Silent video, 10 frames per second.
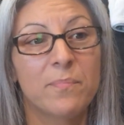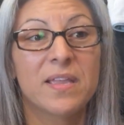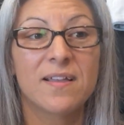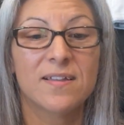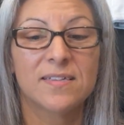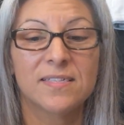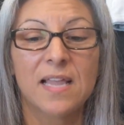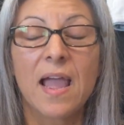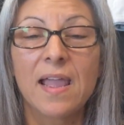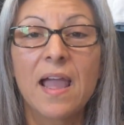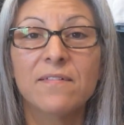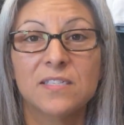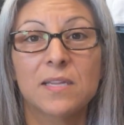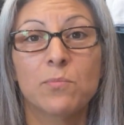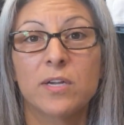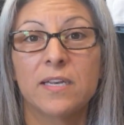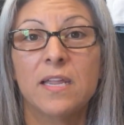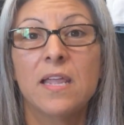because I have someone